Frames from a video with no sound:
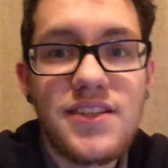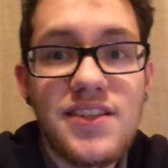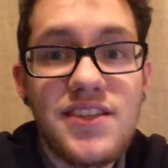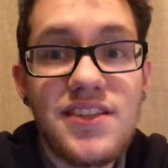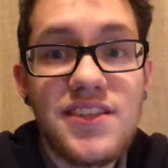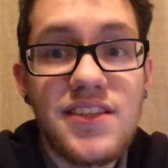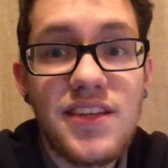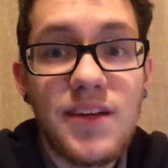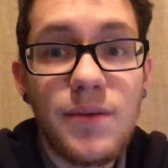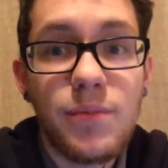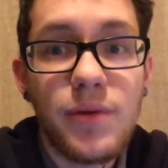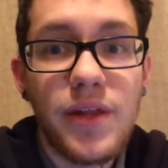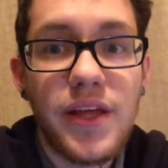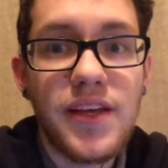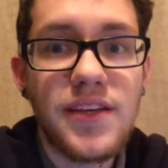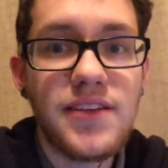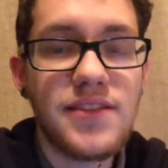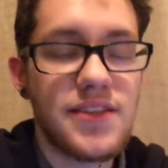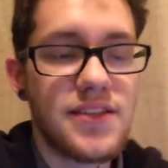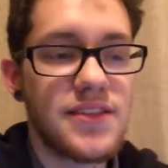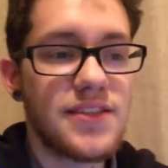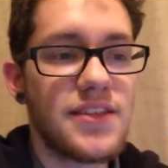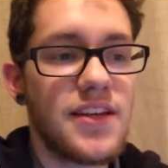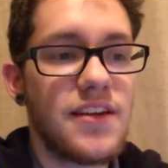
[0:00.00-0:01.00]

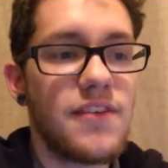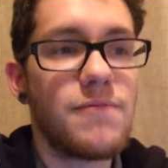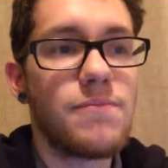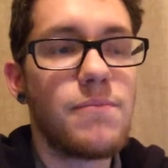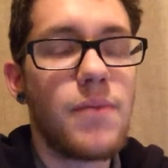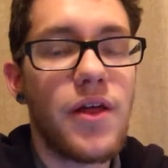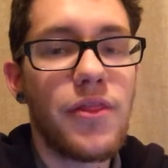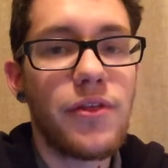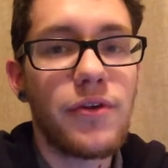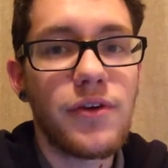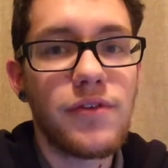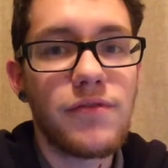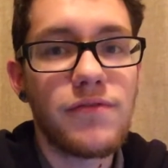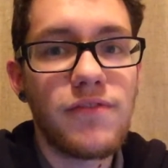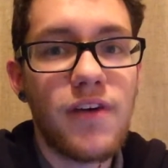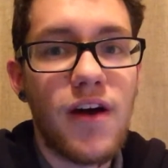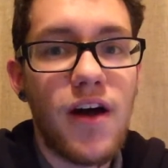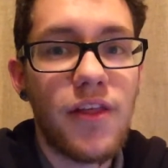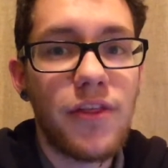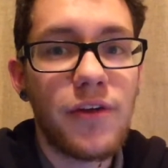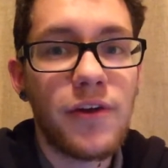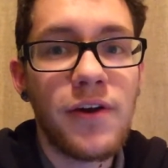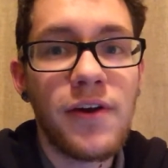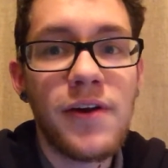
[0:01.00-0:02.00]
siblings instead of mother and
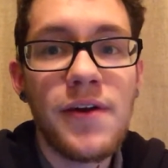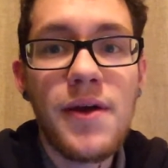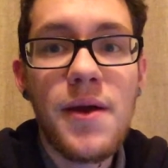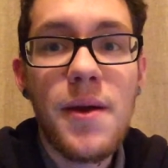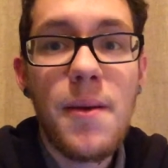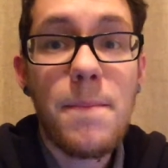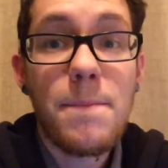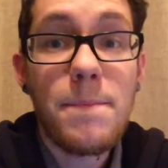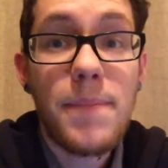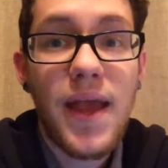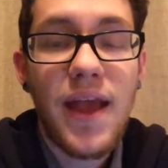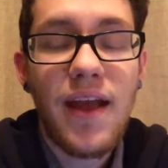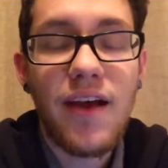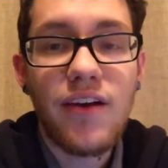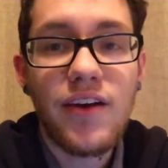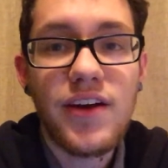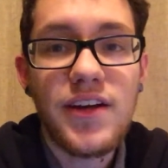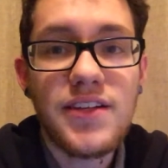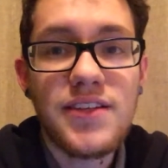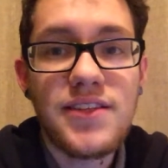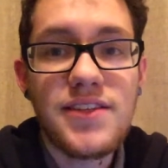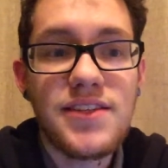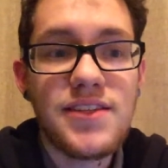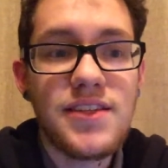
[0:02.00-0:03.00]
father,
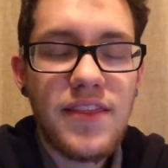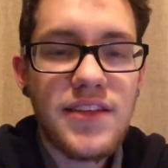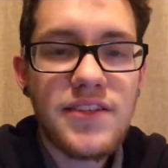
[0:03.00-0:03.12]
parents.